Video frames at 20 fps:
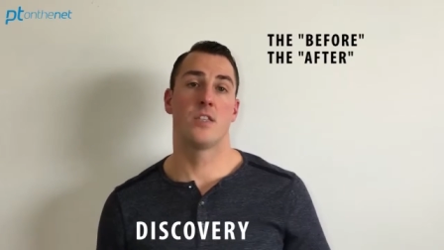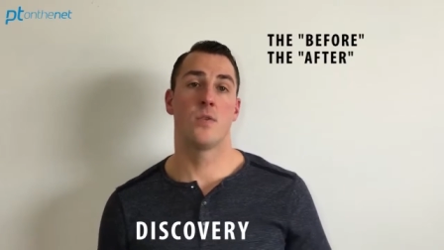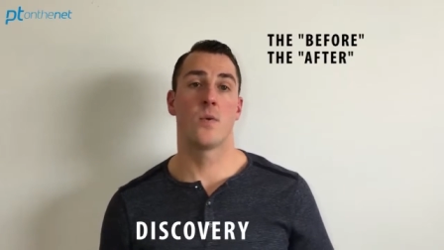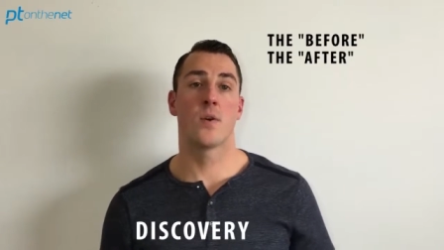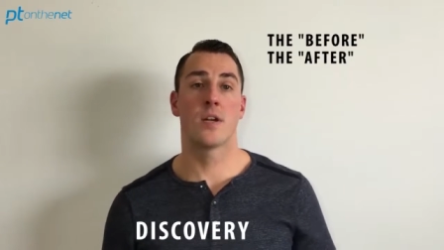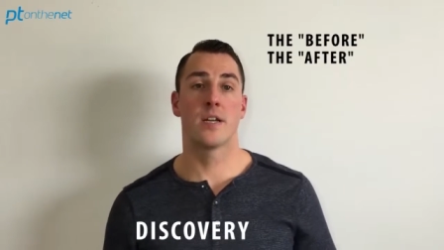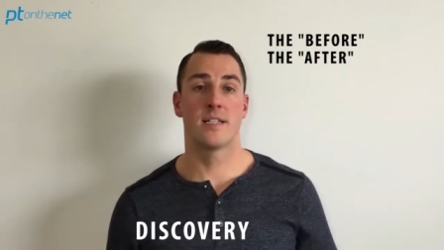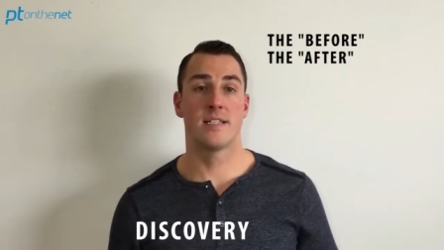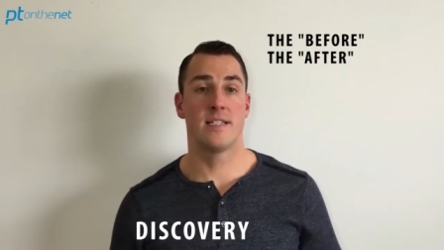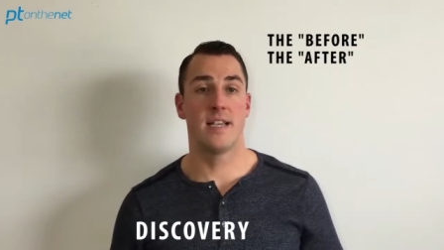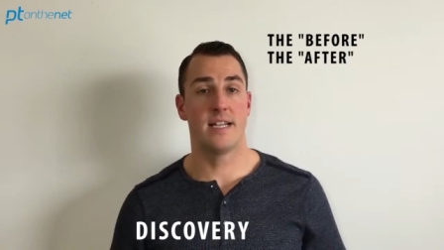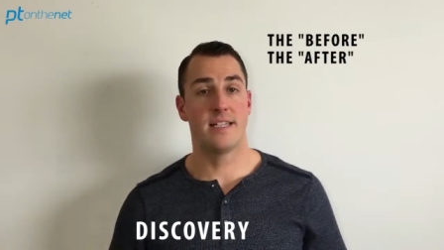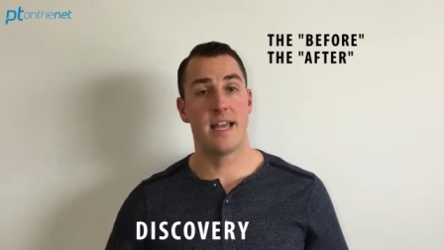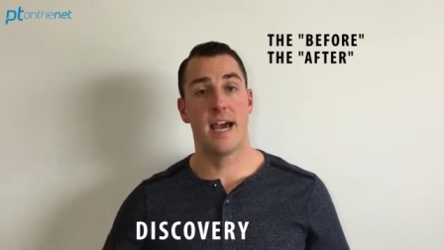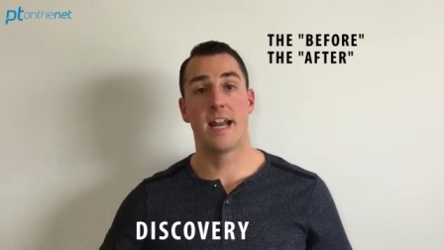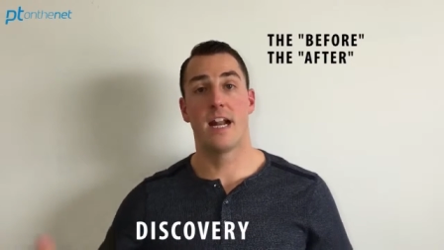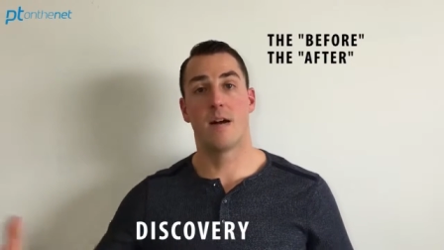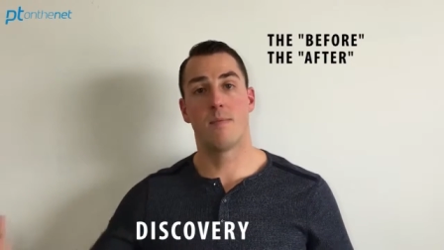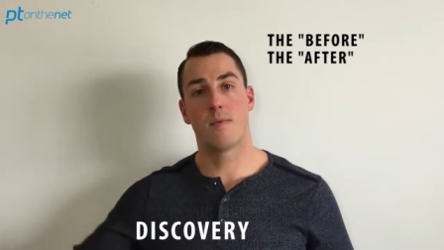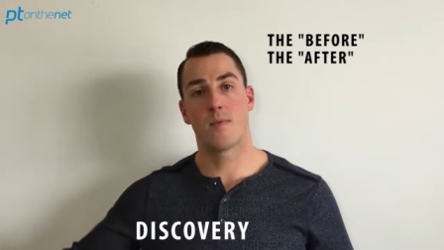So we're going to set
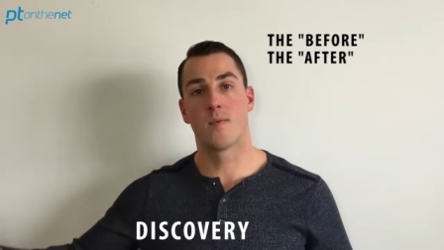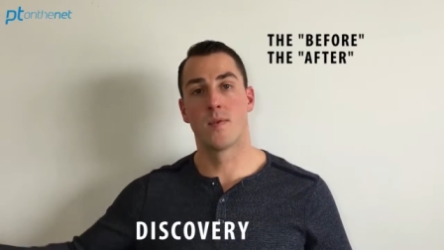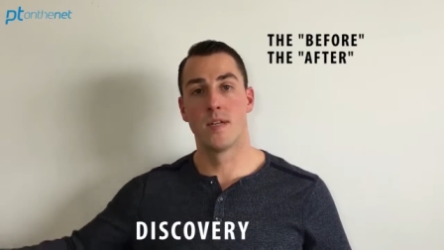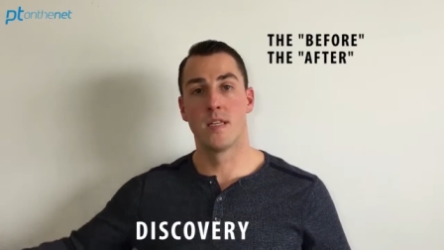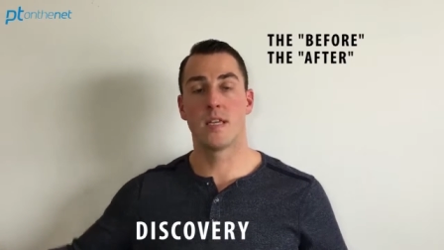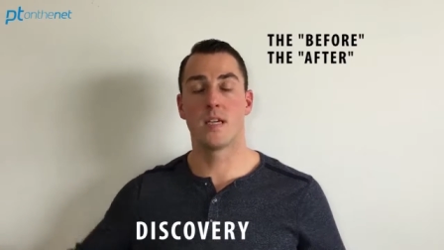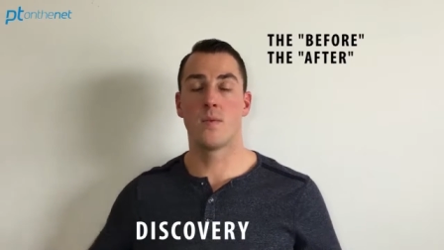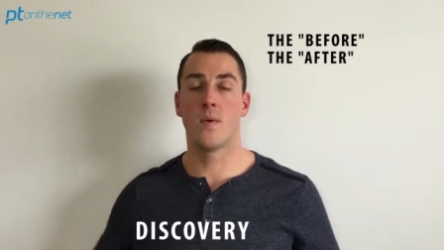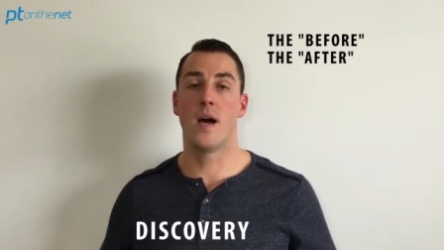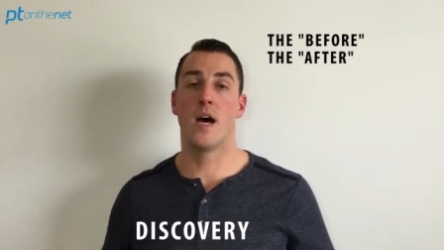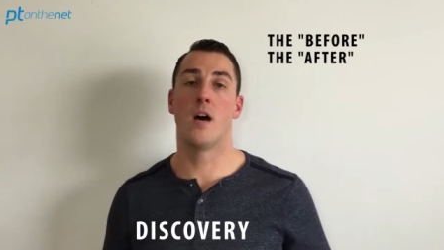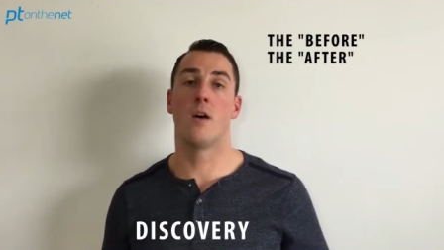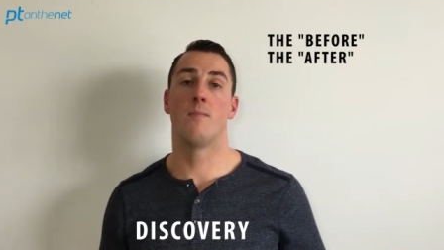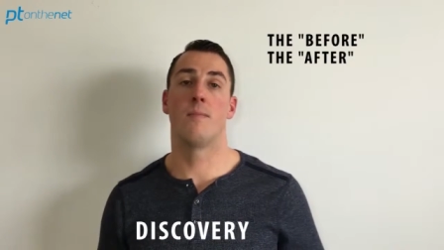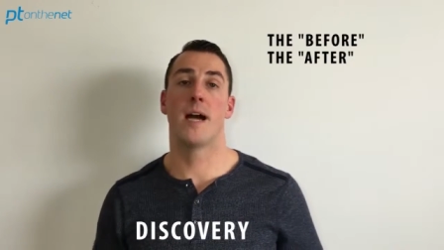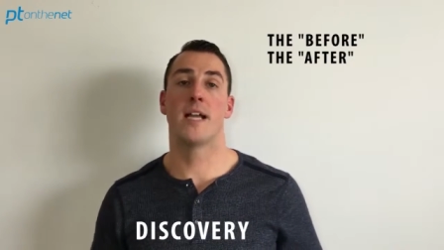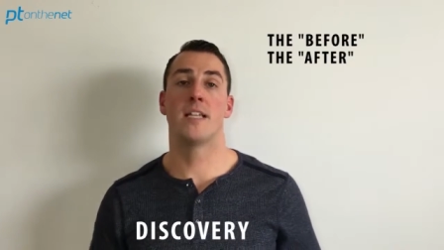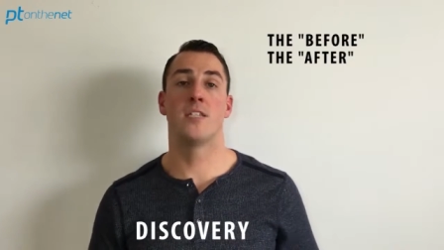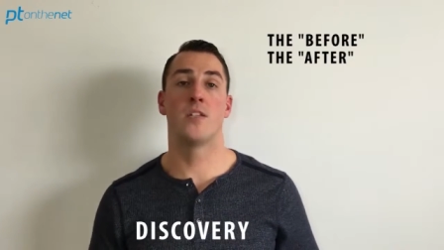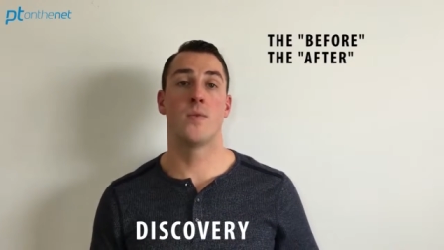that up really well
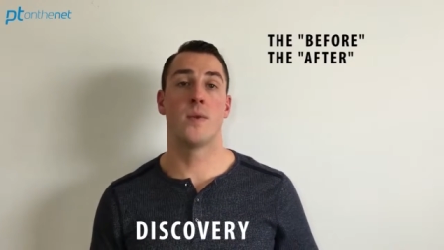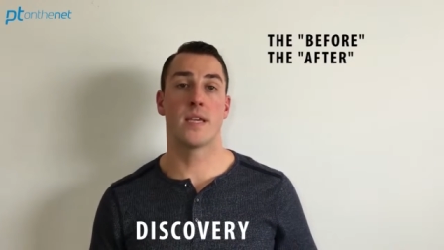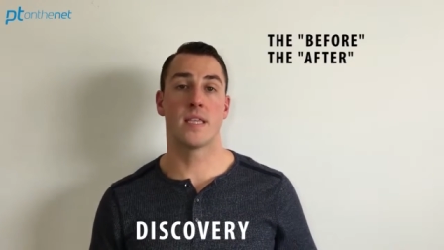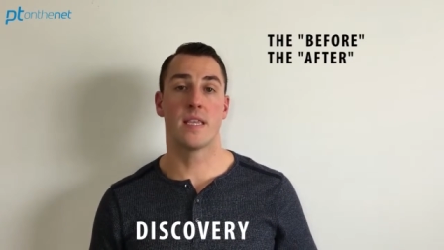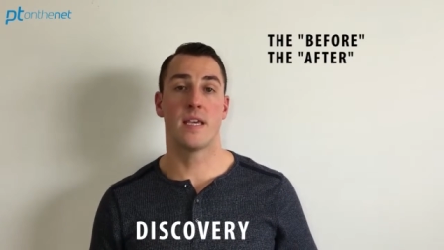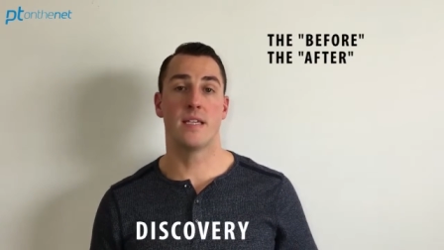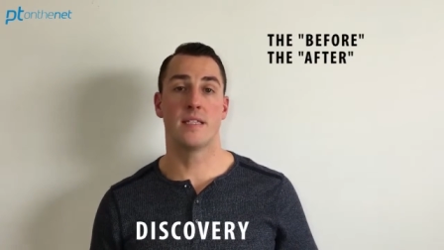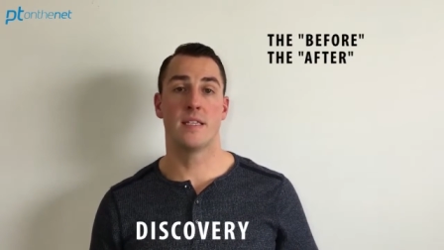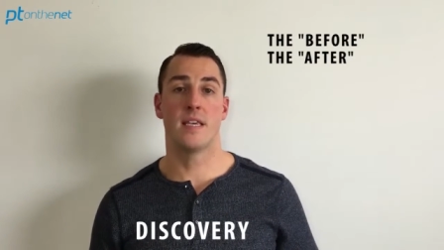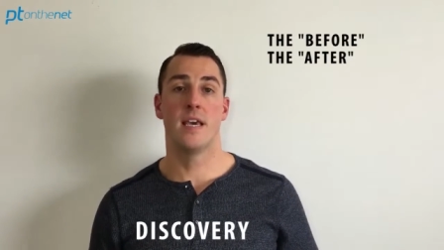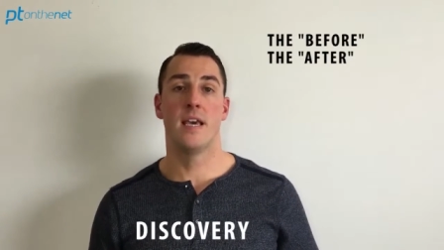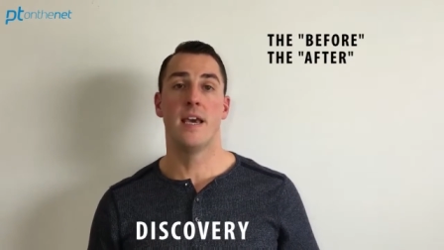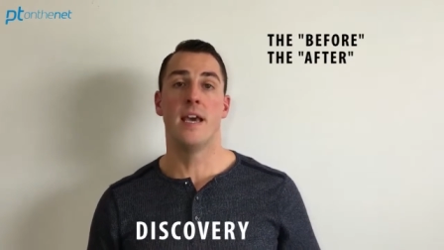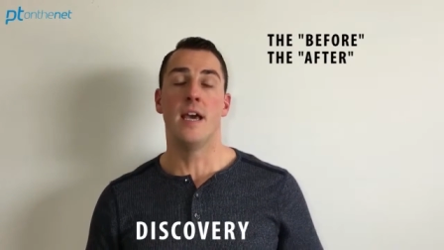by doing this.